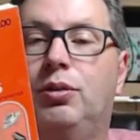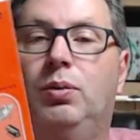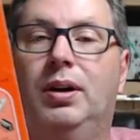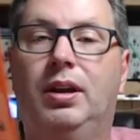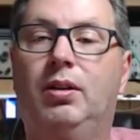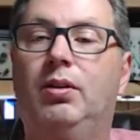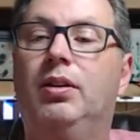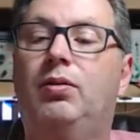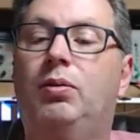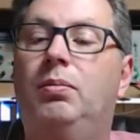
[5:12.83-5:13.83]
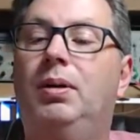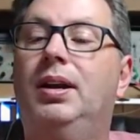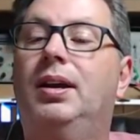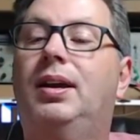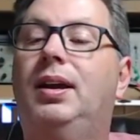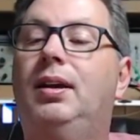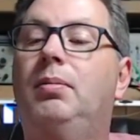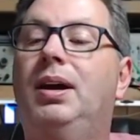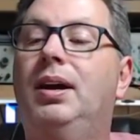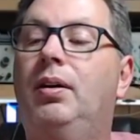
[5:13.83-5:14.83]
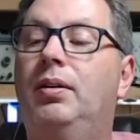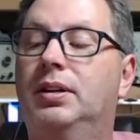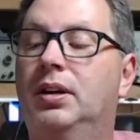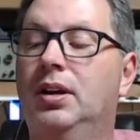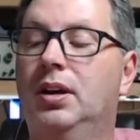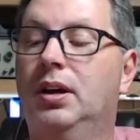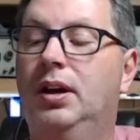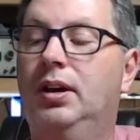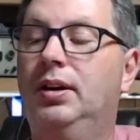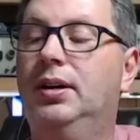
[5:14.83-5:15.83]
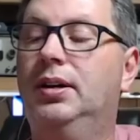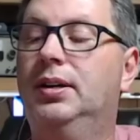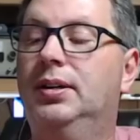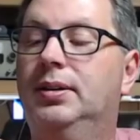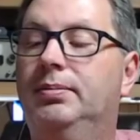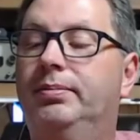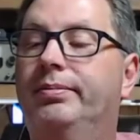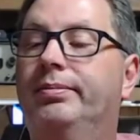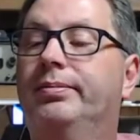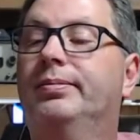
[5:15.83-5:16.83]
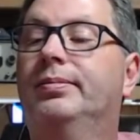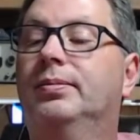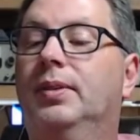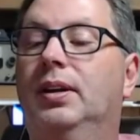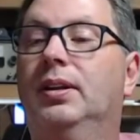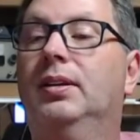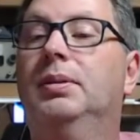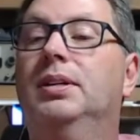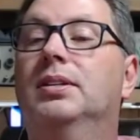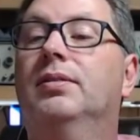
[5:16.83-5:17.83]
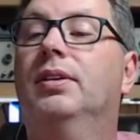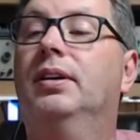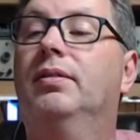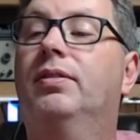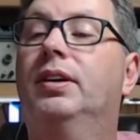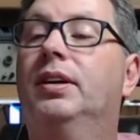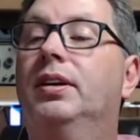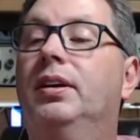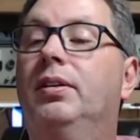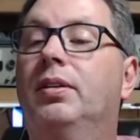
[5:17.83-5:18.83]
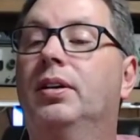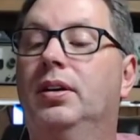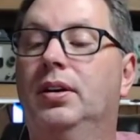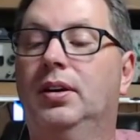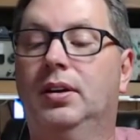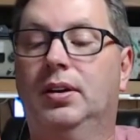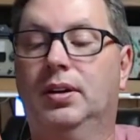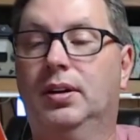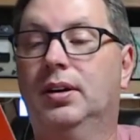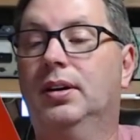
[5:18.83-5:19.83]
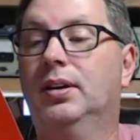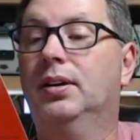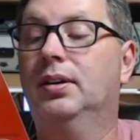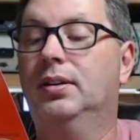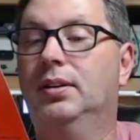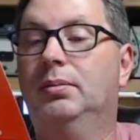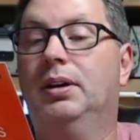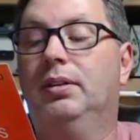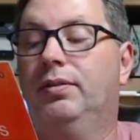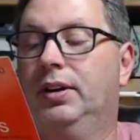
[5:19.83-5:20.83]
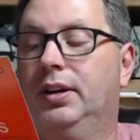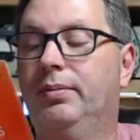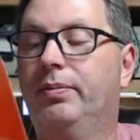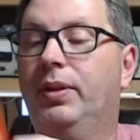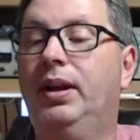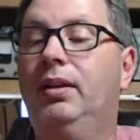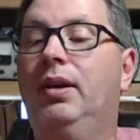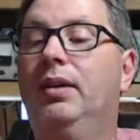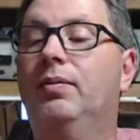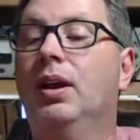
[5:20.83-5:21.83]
what year this one might have came out. Let me see if I can find it here. Oh, I'm not going to find it. At any rate,